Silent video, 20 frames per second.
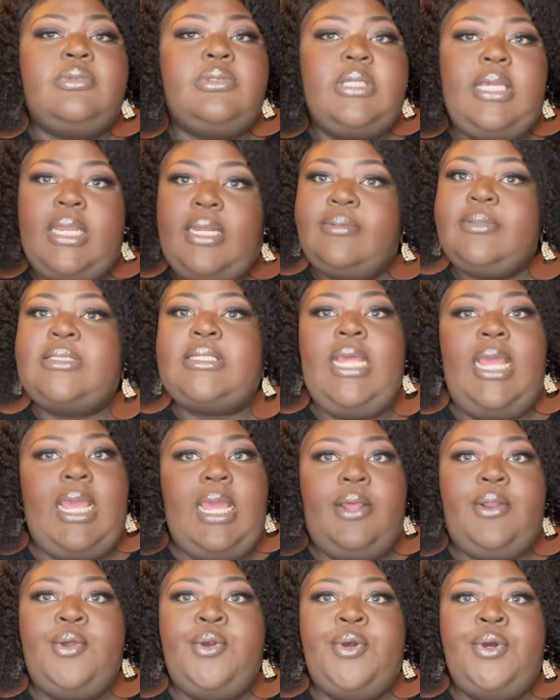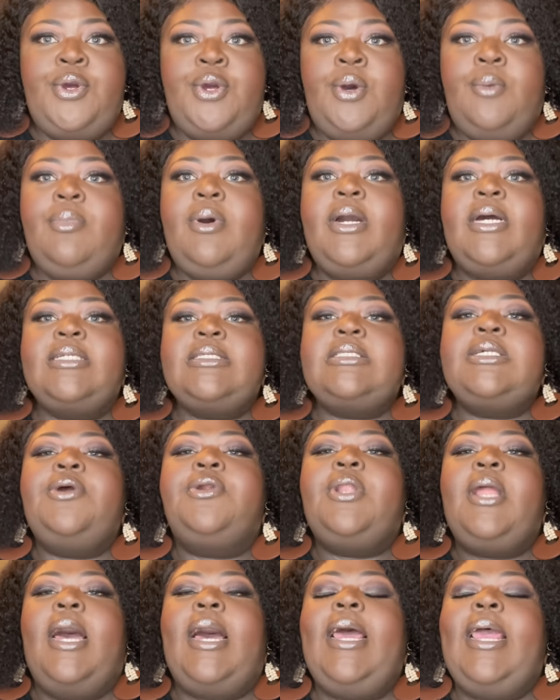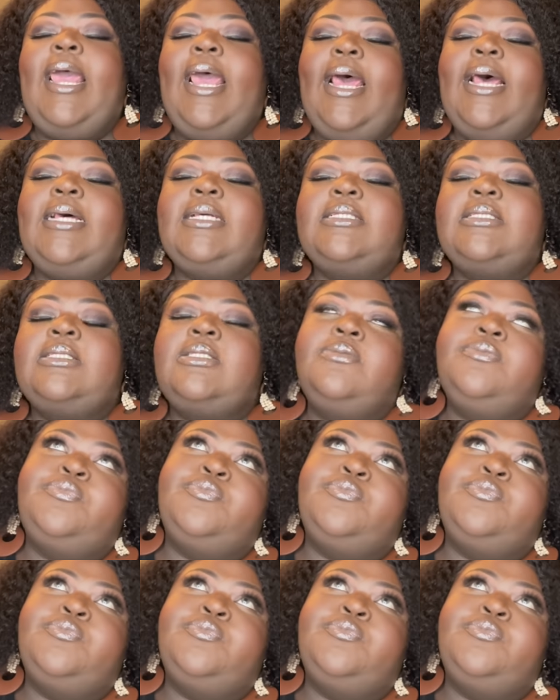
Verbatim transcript: get upset because they're not as